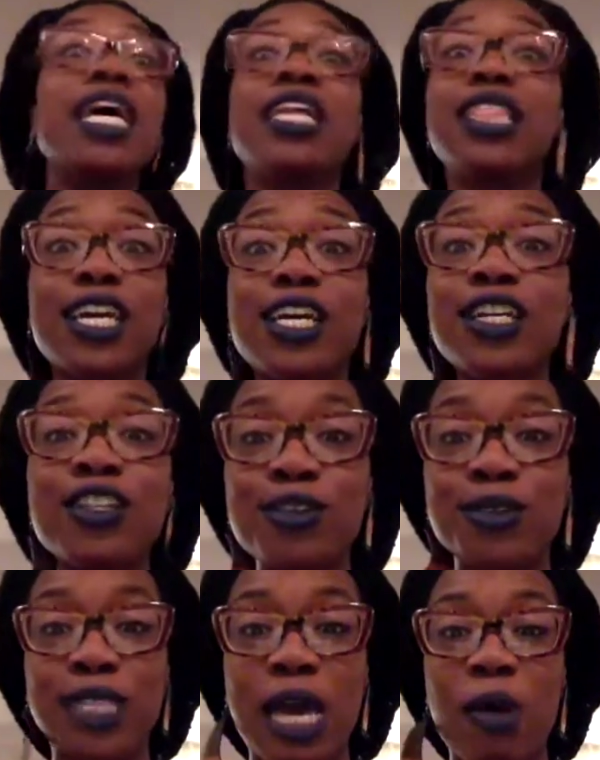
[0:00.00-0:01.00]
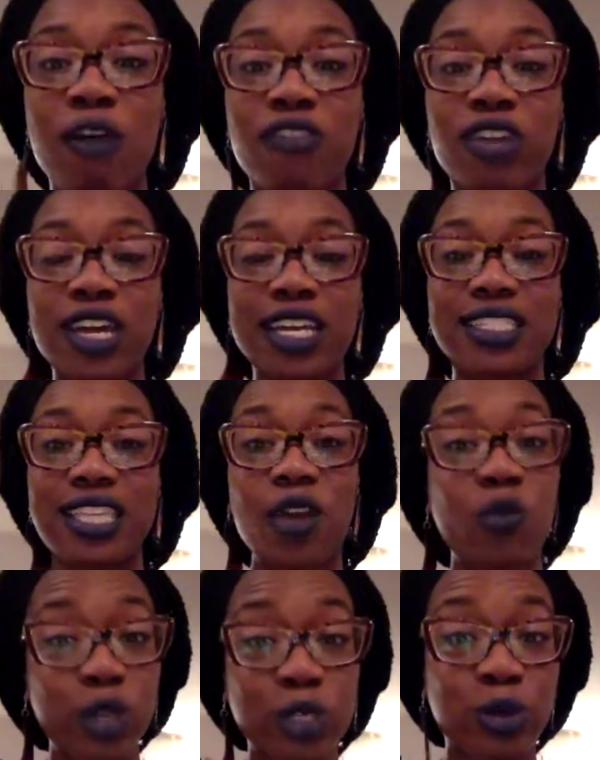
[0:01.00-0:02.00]
The good news, however, is that
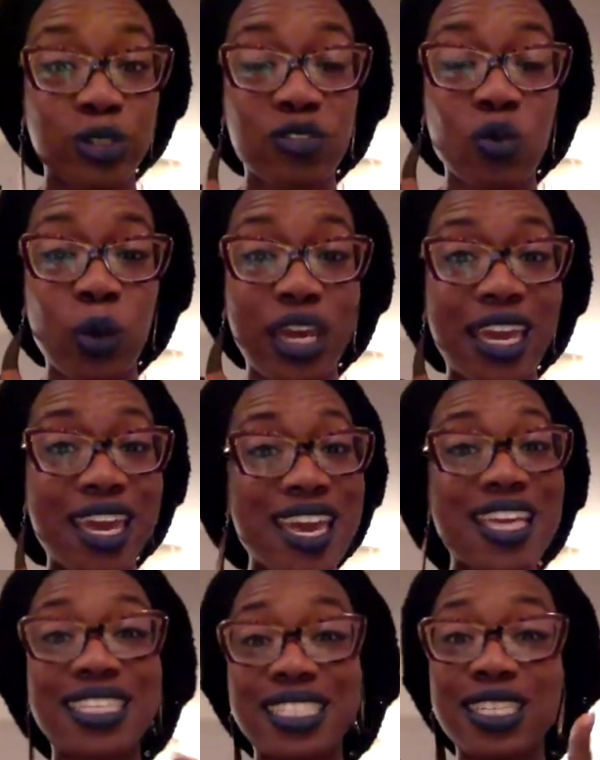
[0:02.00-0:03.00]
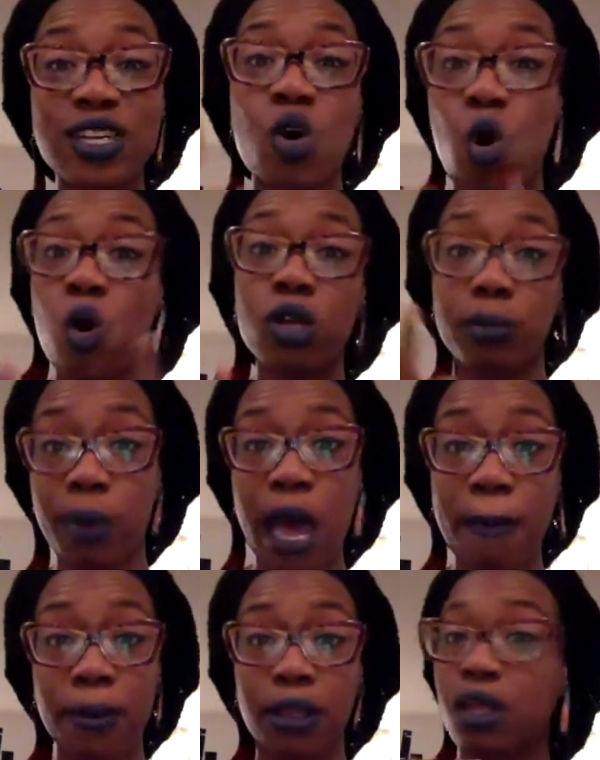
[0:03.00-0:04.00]
Resource of the Week is still on and
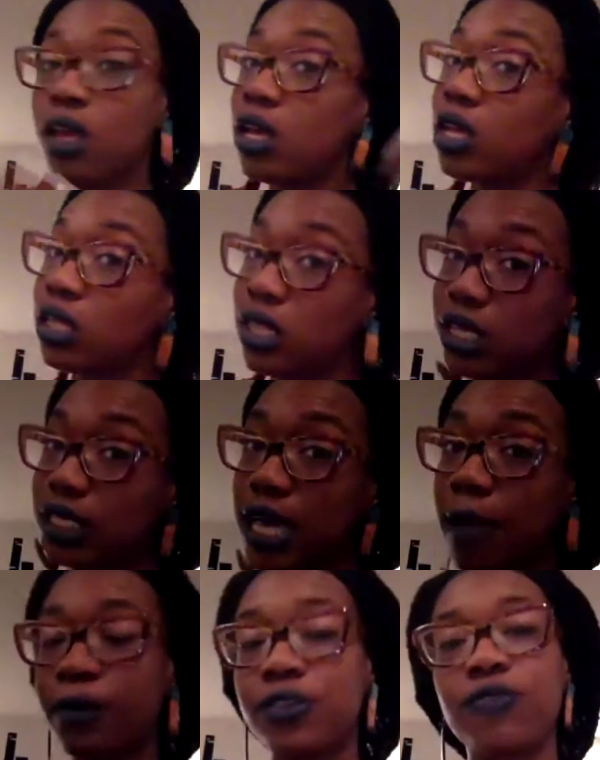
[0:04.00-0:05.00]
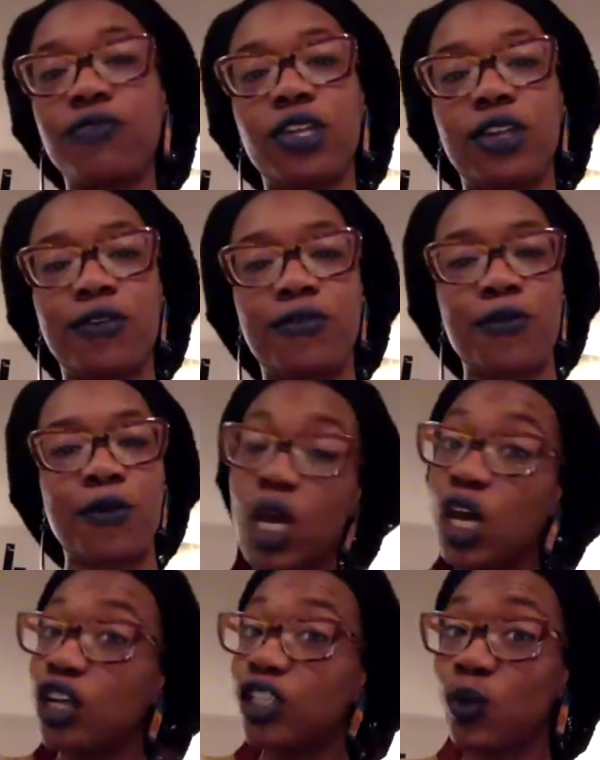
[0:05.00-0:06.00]
popping. This time it's in video form.
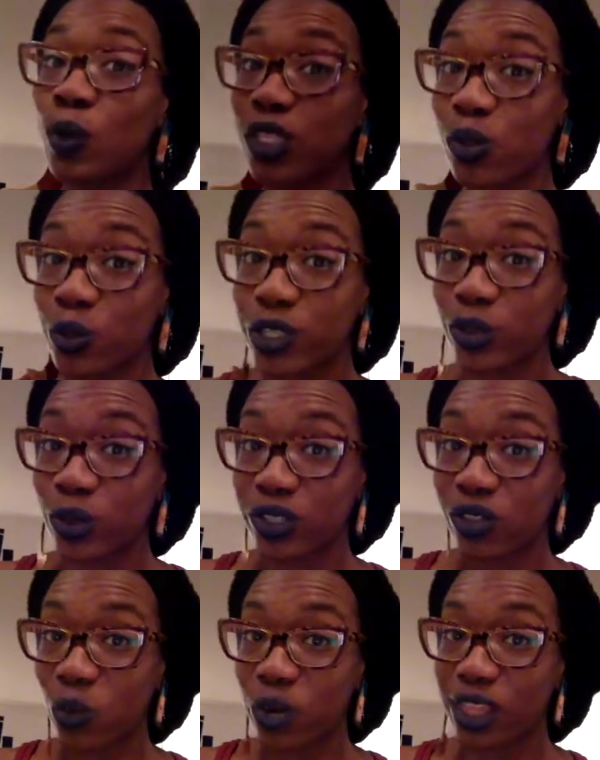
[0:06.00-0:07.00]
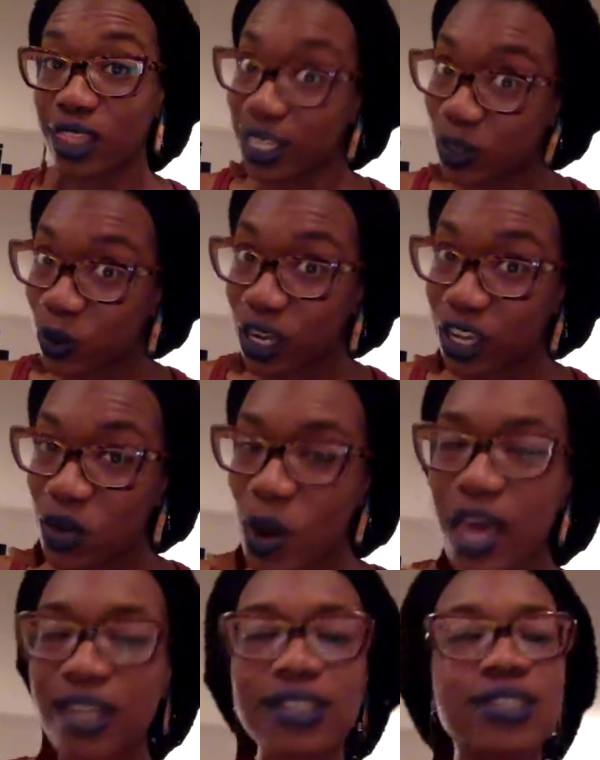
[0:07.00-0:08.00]
So, what's the Resource of the Week this week, you
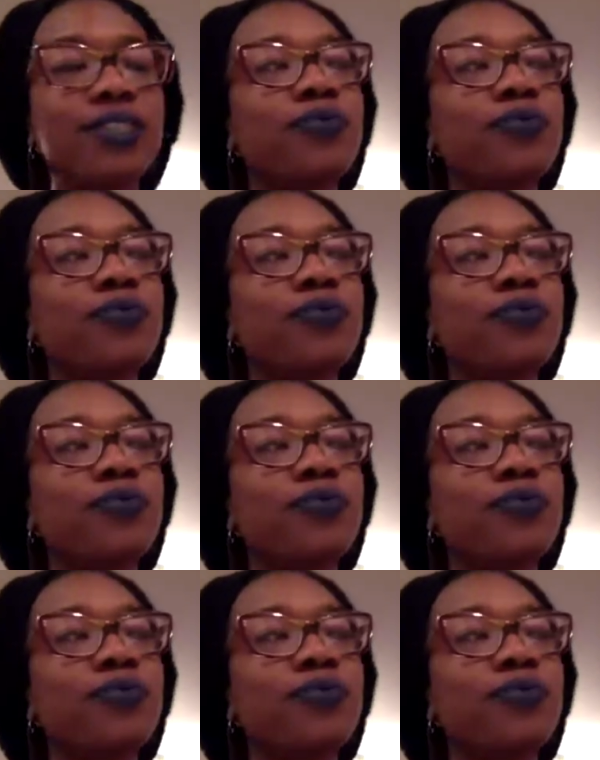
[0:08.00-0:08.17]
ask?